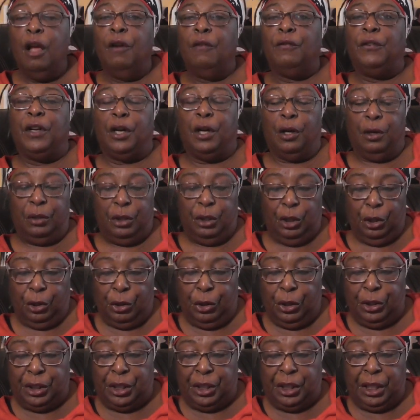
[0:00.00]
For, you're
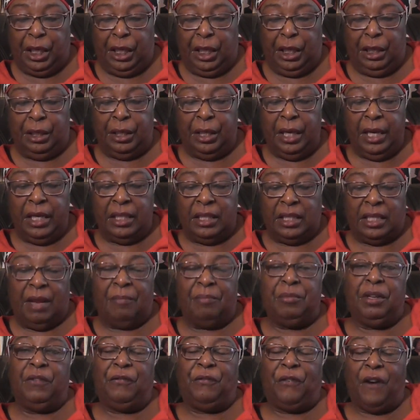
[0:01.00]
going to need
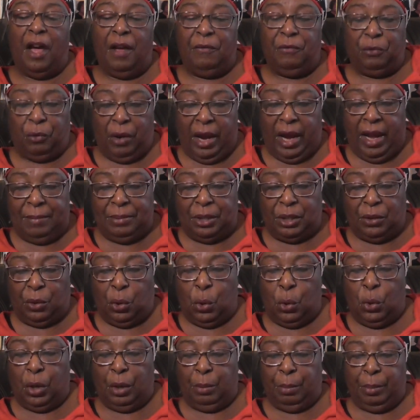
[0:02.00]
75 grams of
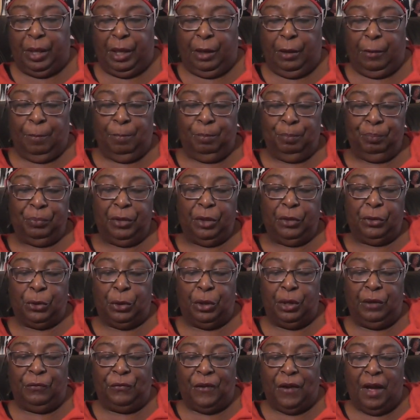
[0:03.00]
cornmeal,
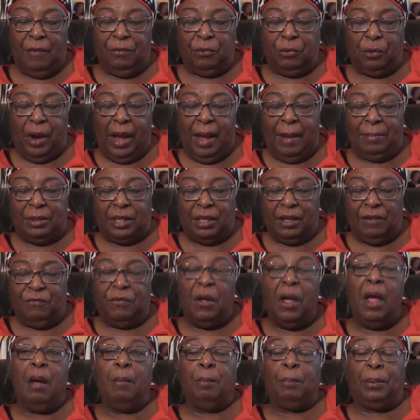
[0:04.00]
35 grams
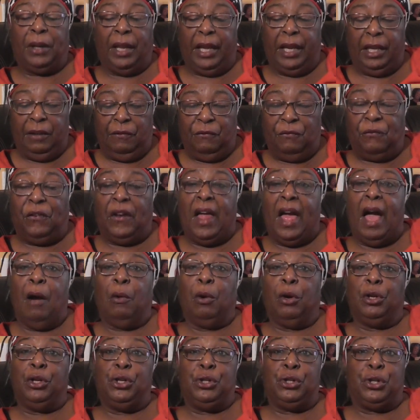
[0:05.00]
of plain
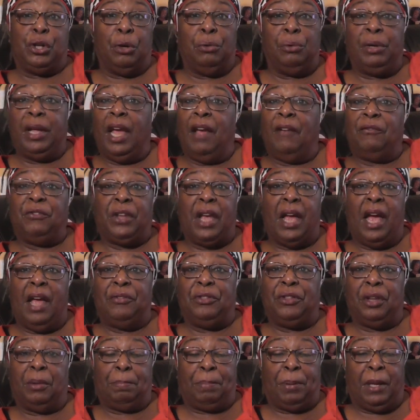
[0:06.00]
flour. You don't have to
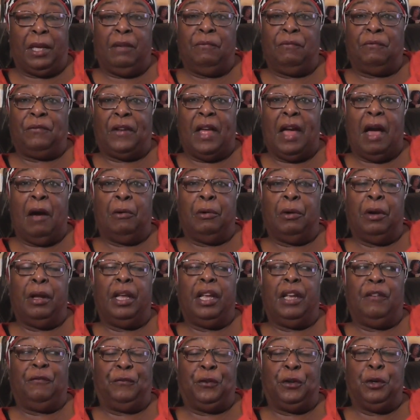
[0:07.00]
add the plain flour.
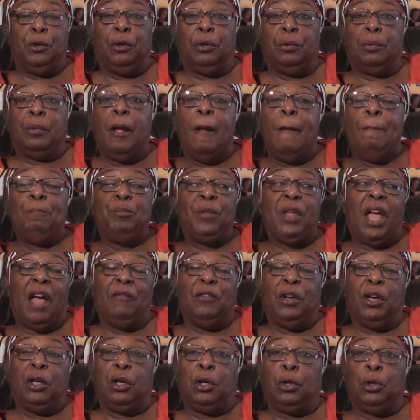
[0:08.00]
If you
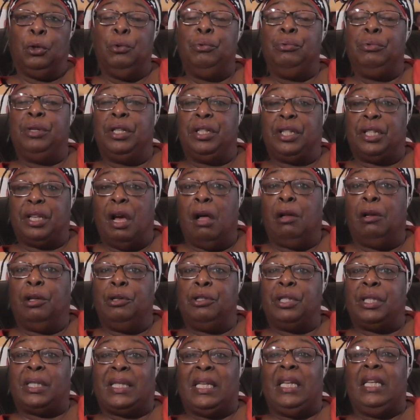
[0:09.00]
have a gluten
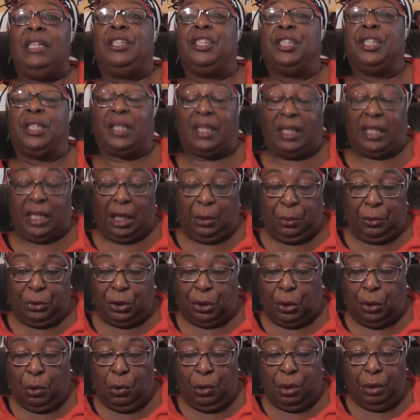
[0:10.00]
intolerance, just stick with
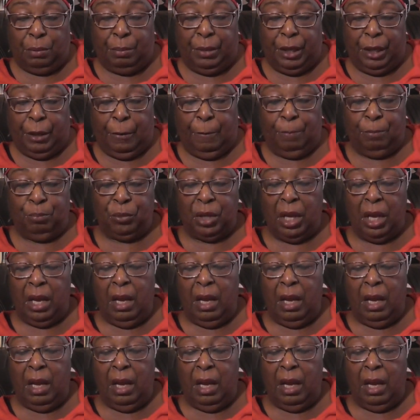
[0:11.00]
the cornmeal